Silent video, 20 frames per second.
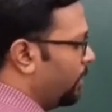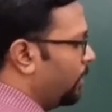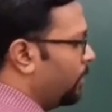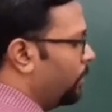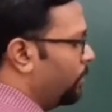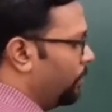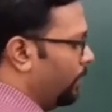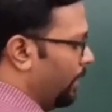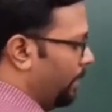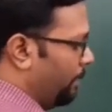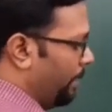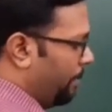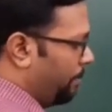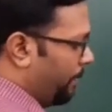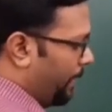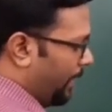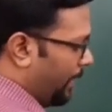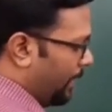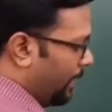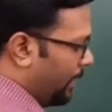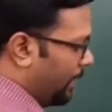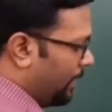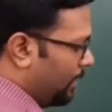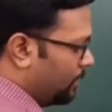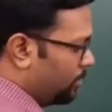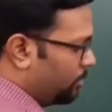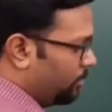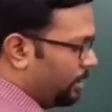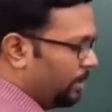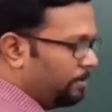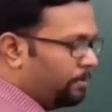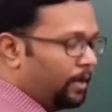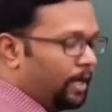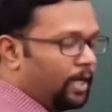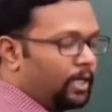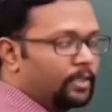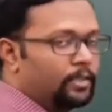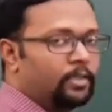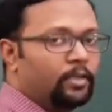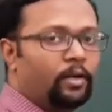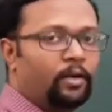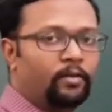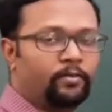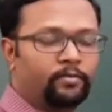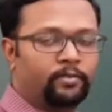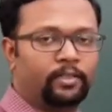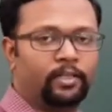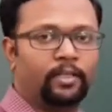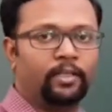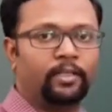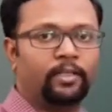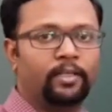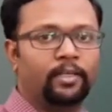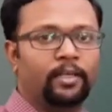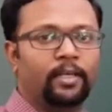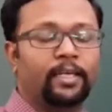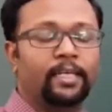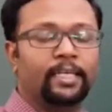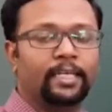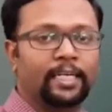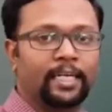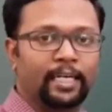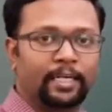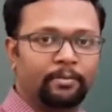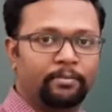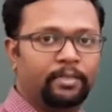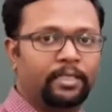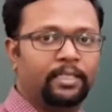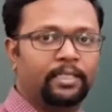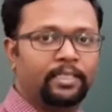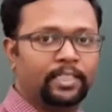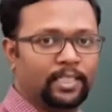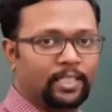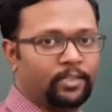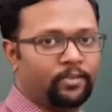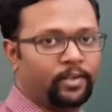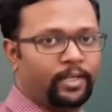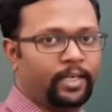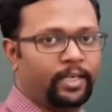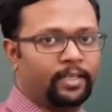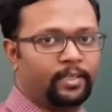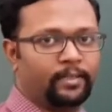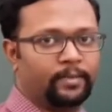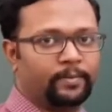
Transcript: will be parallel to the path of the emergent ray.